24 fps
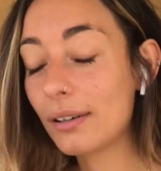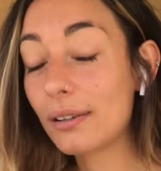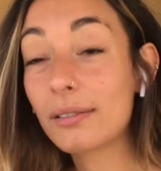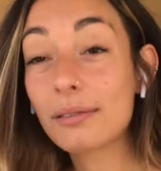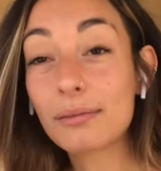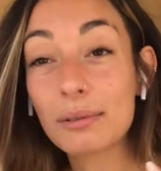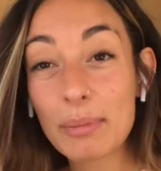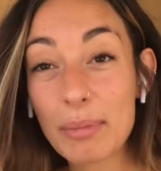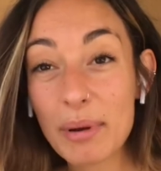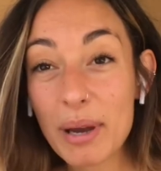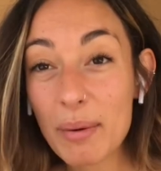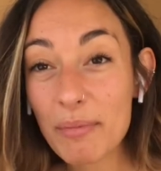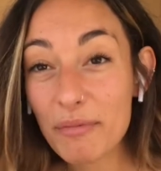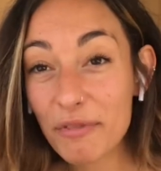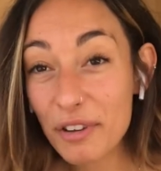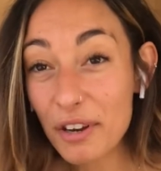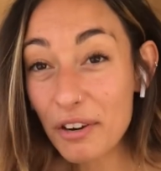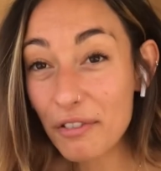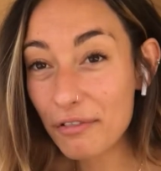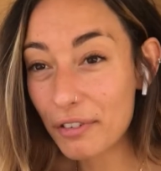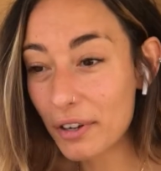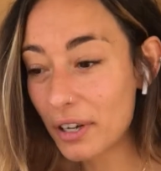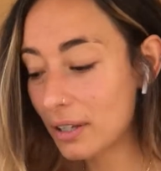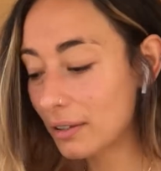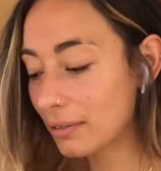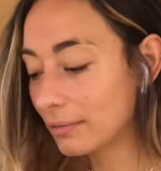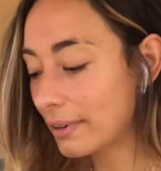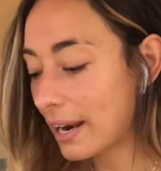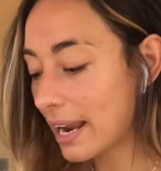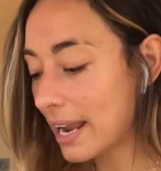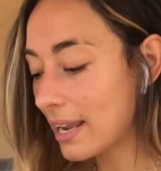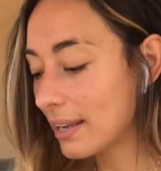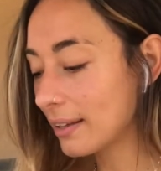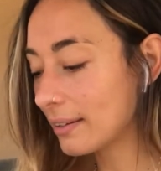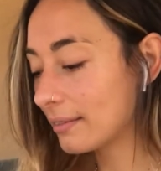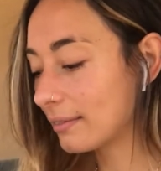We become fearful,
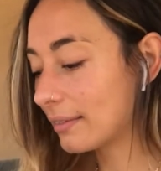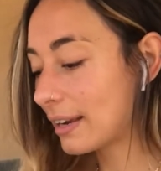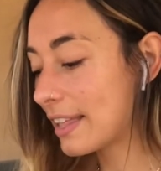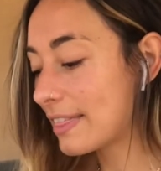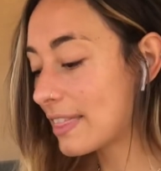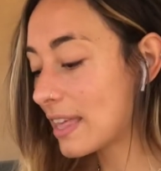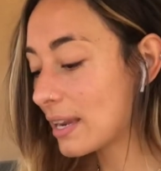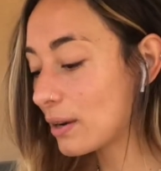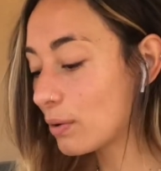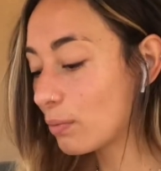right? And then